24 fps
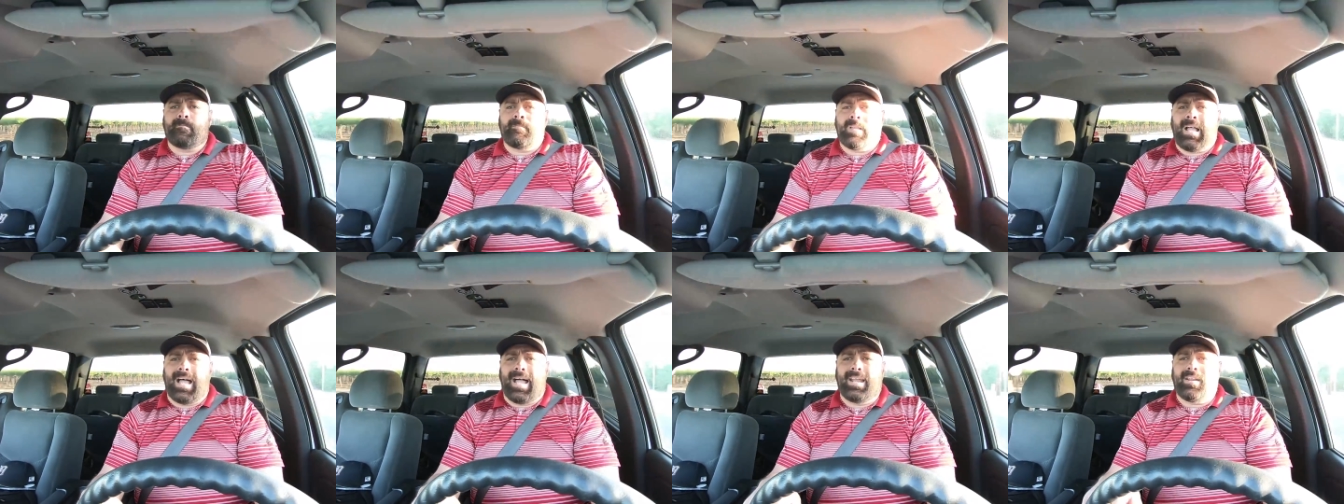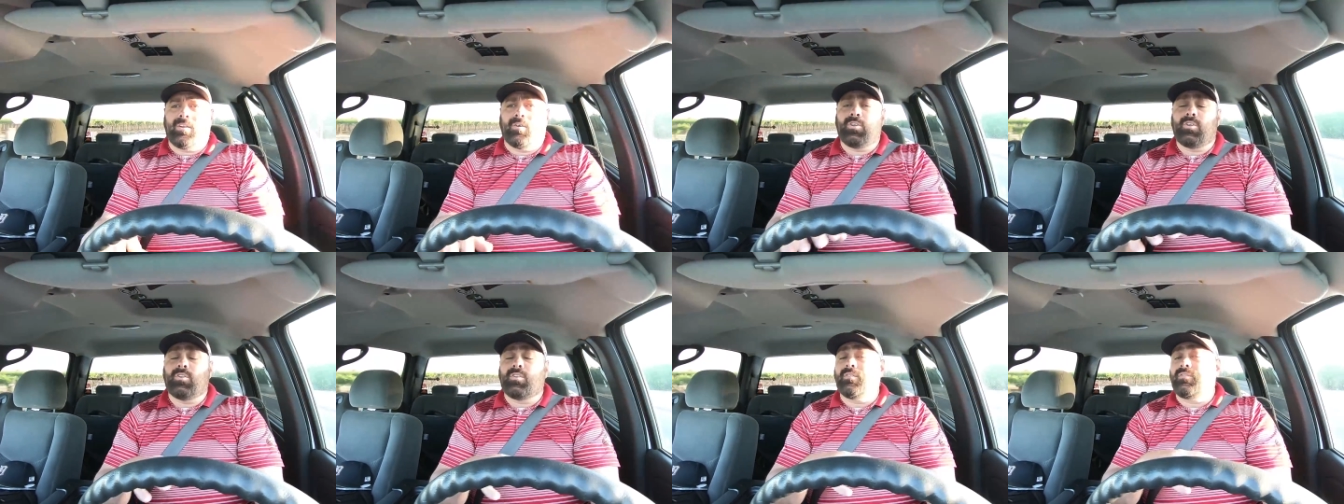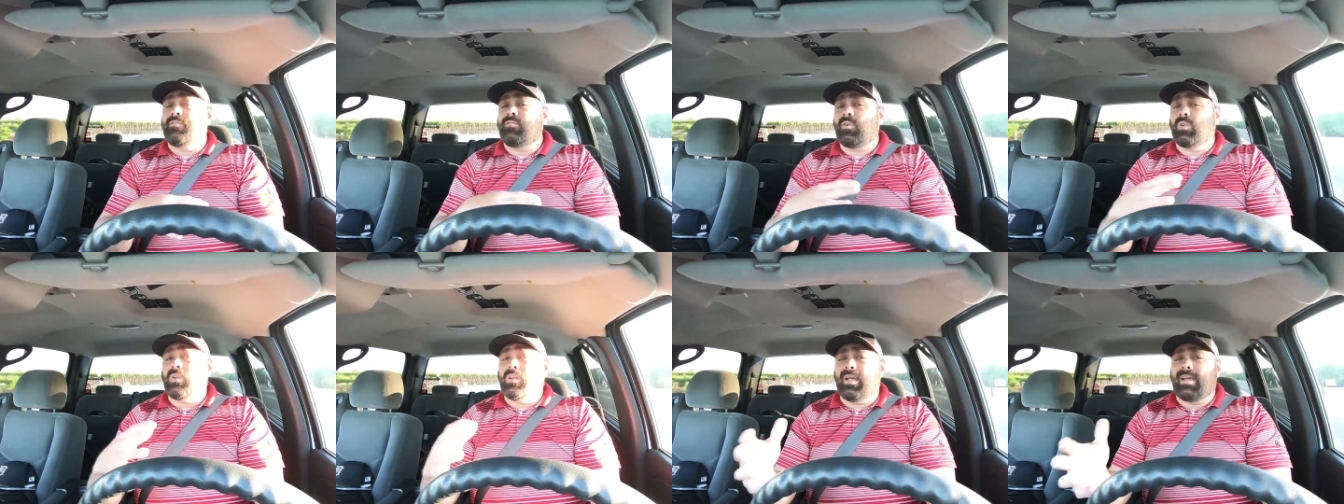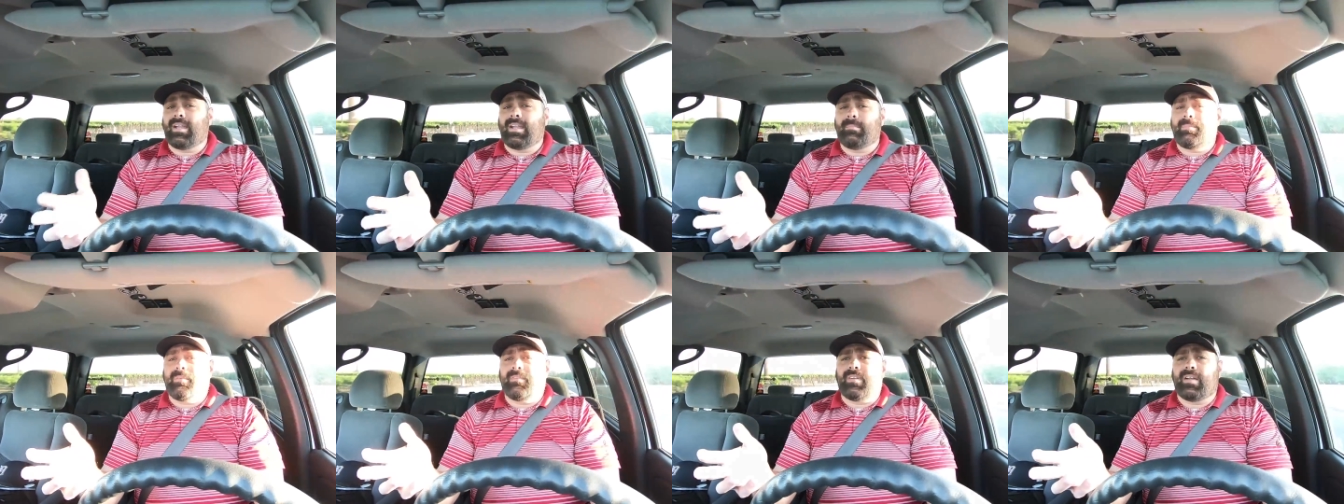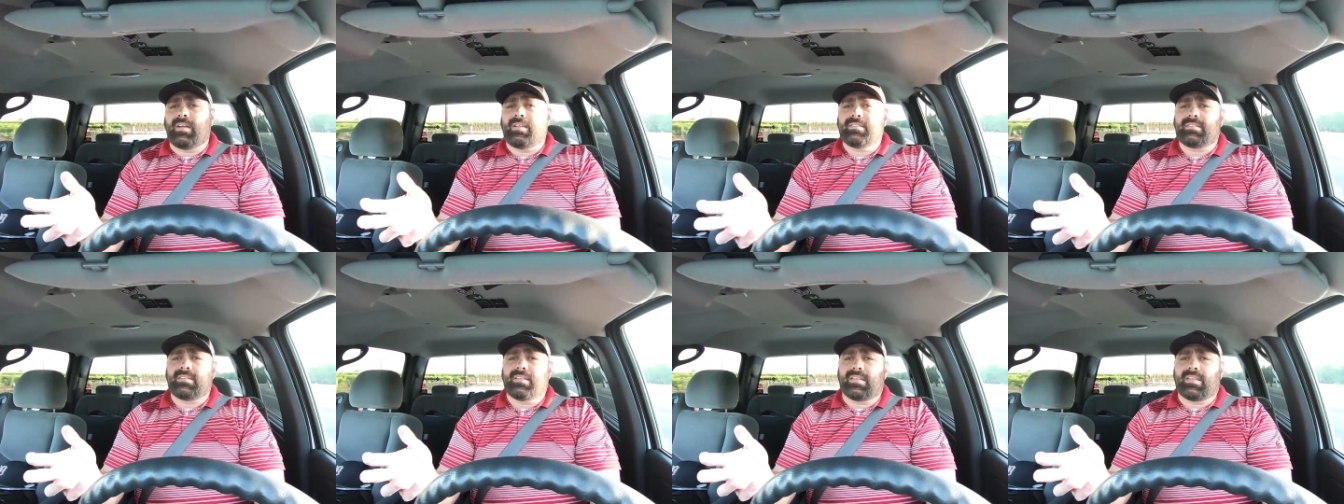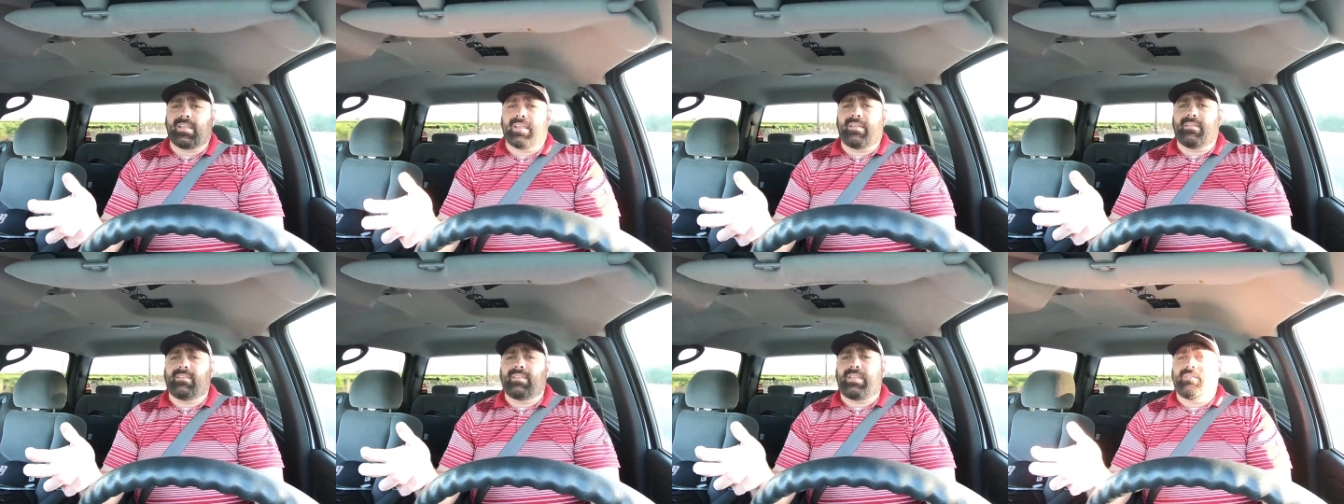I don't know the full lineup of guns
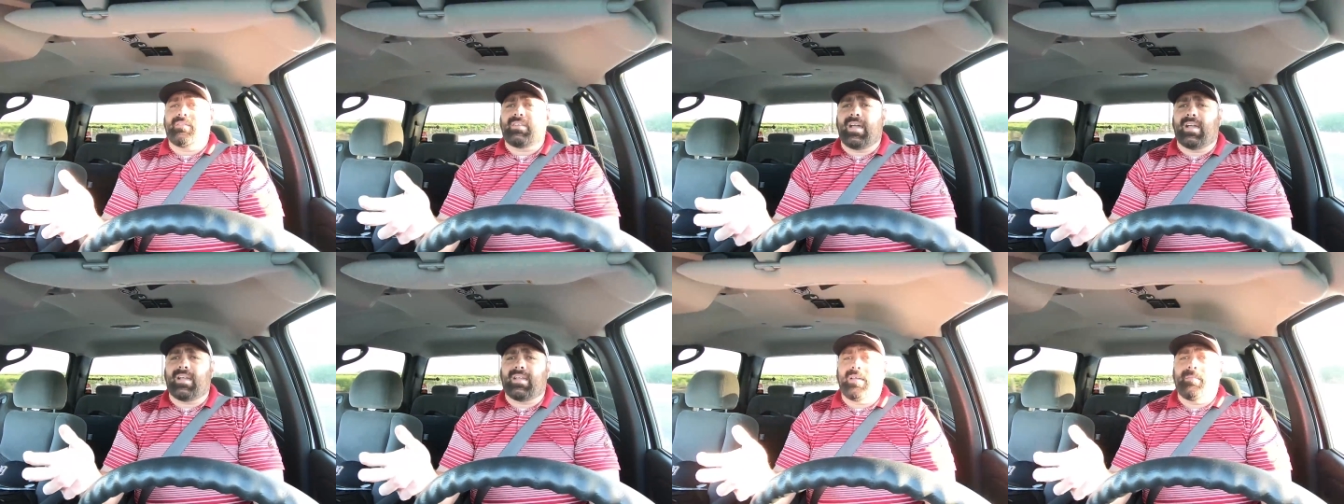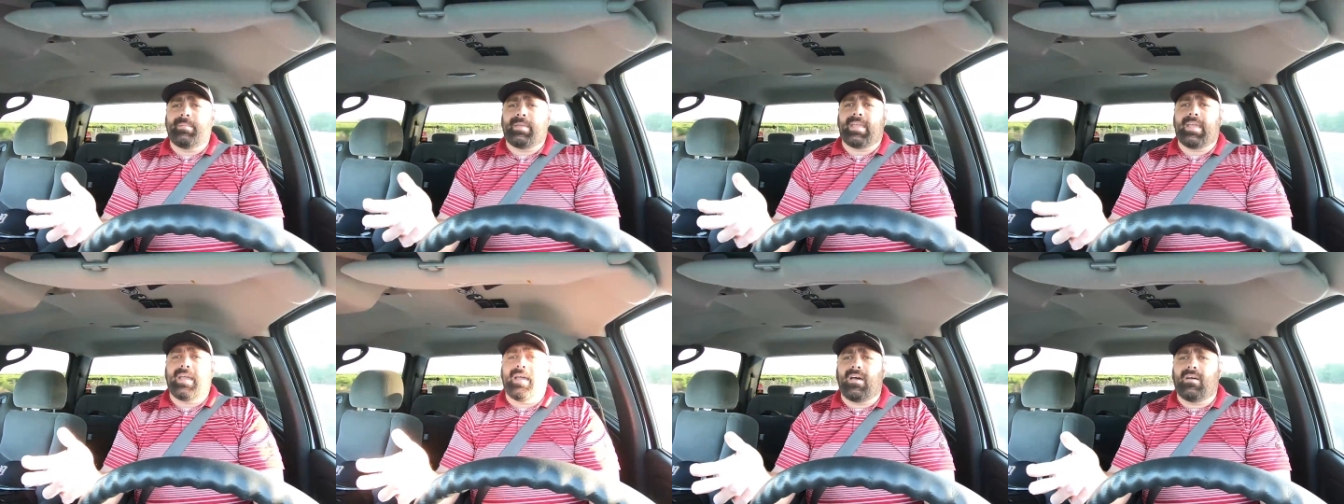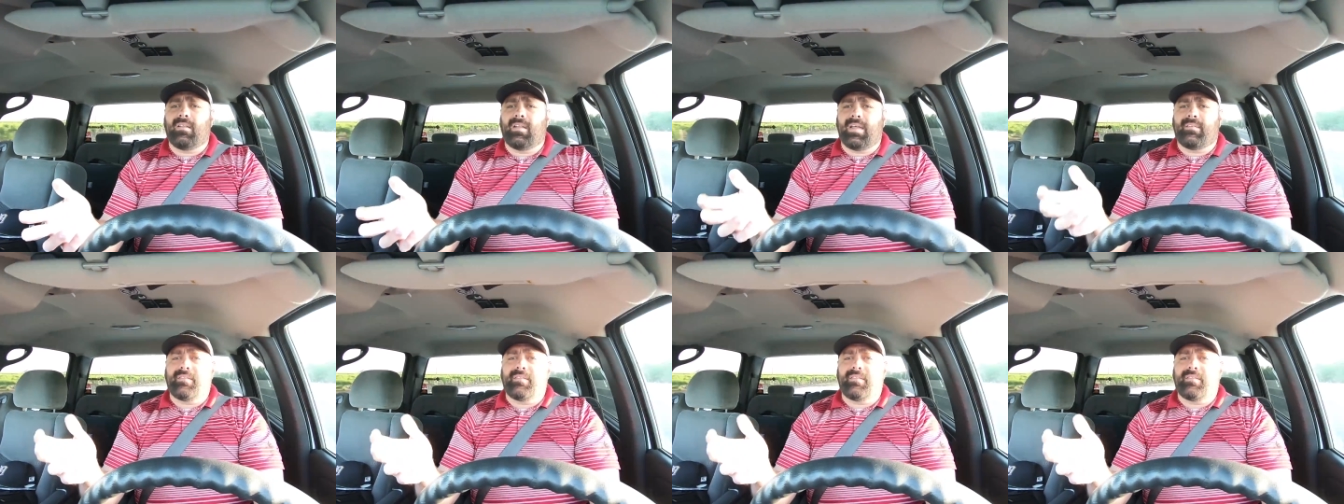that they've got coming out.